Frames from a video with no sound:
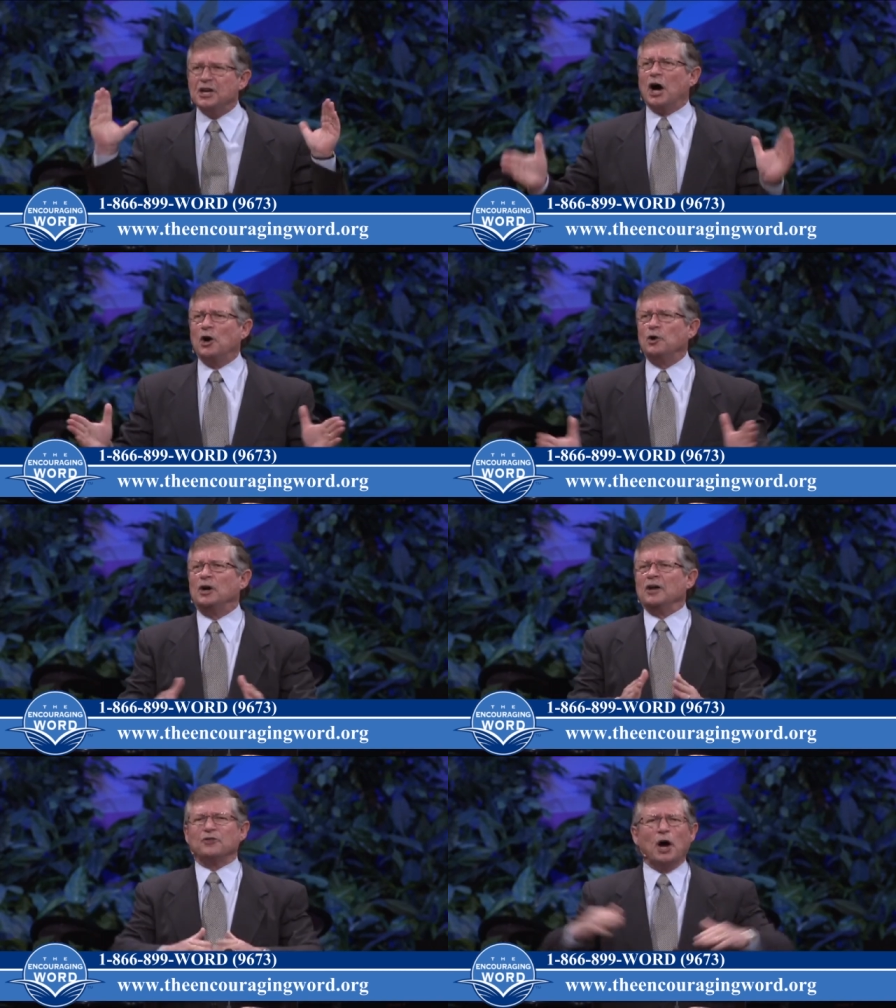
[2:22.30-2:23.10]
no,
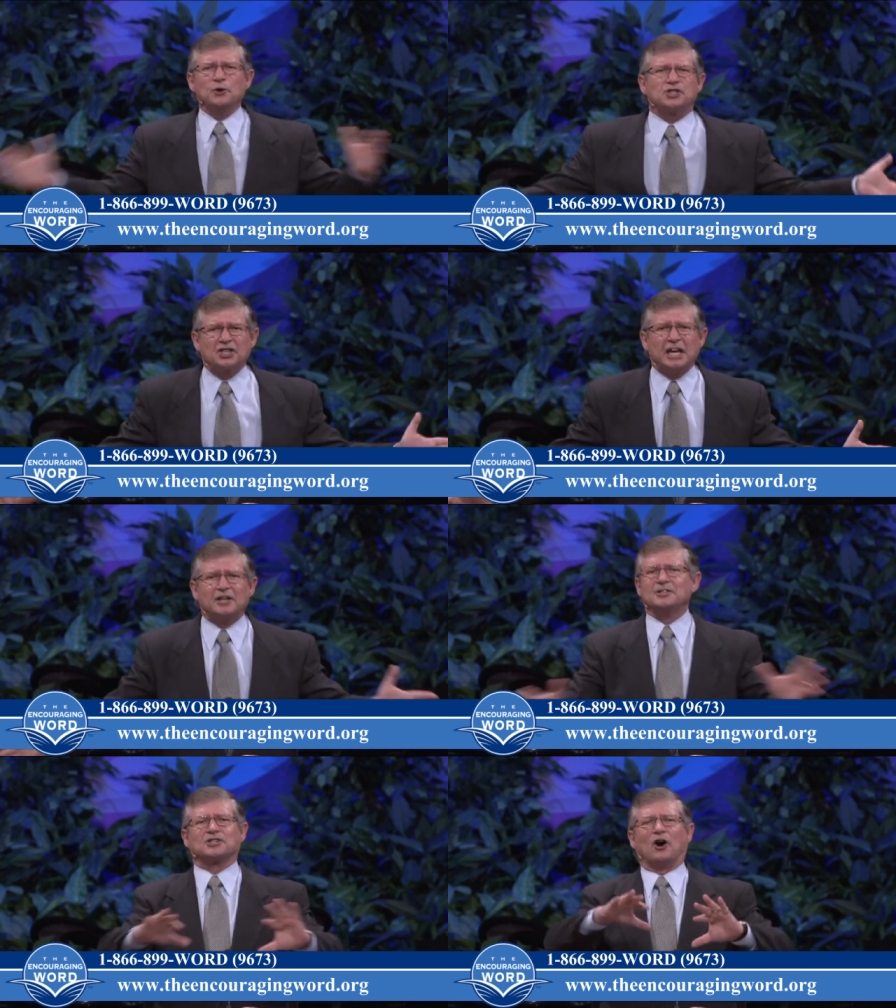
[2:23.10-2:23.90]
those
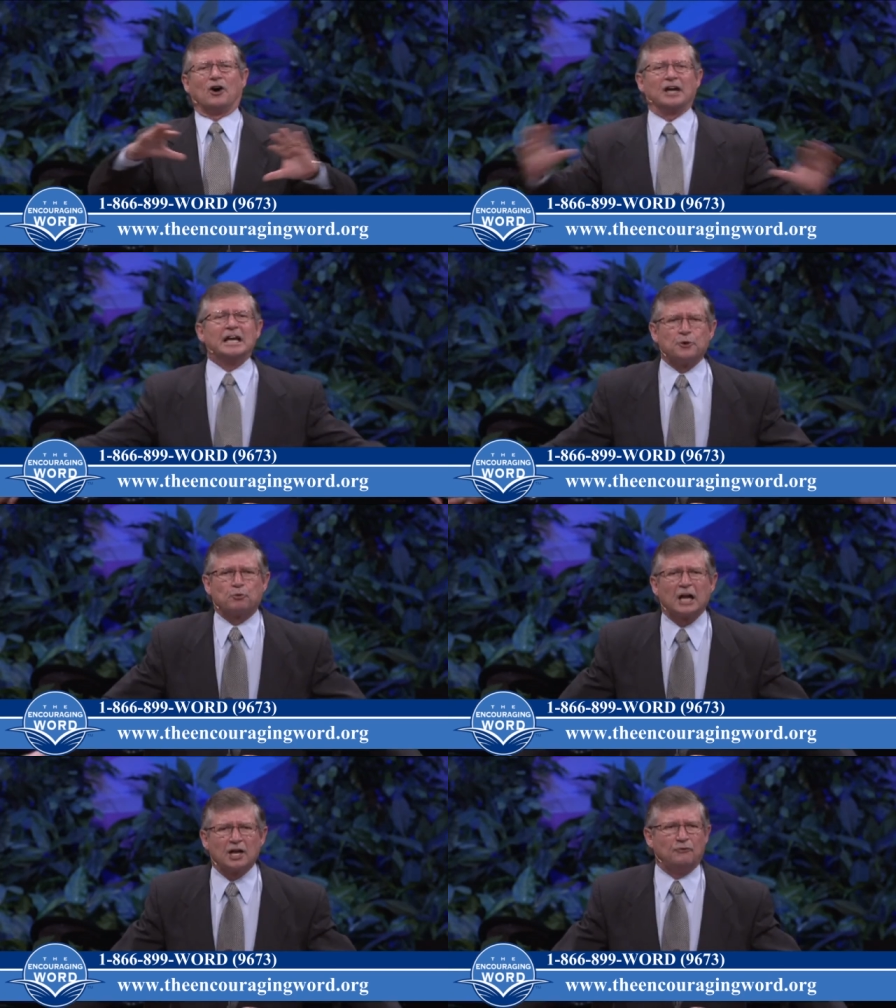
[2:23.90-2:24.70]
things are
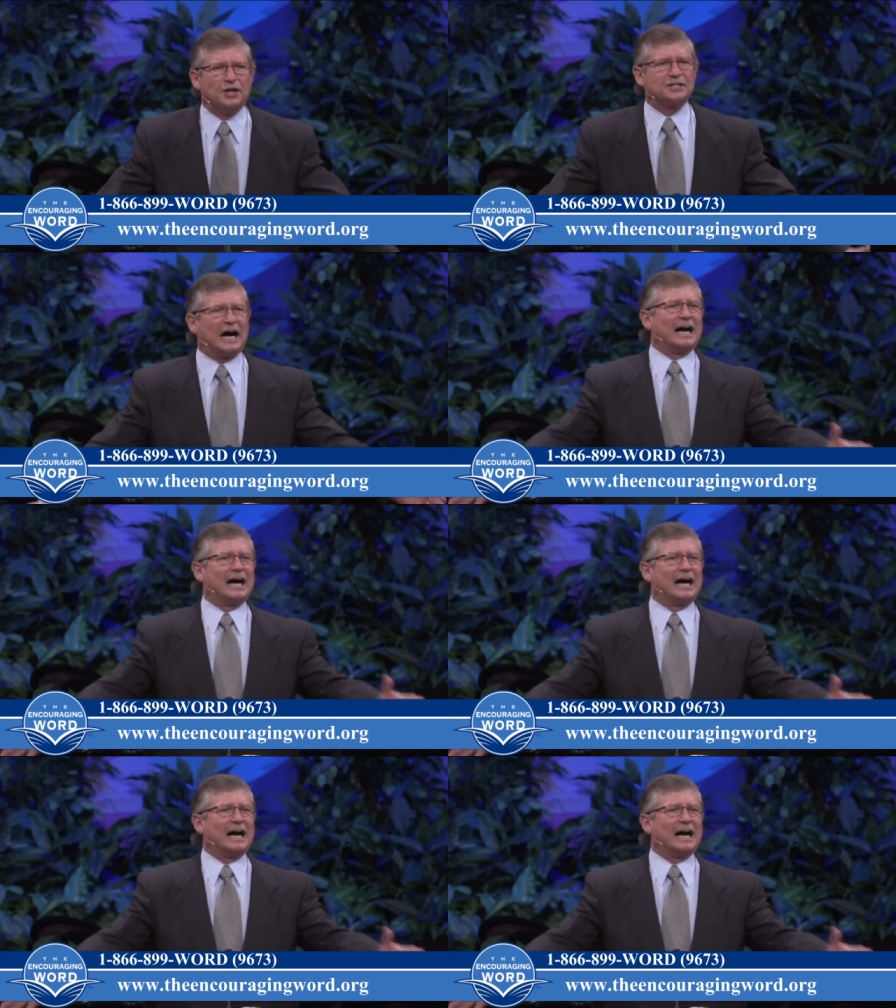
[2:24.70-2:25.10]
irrelevant.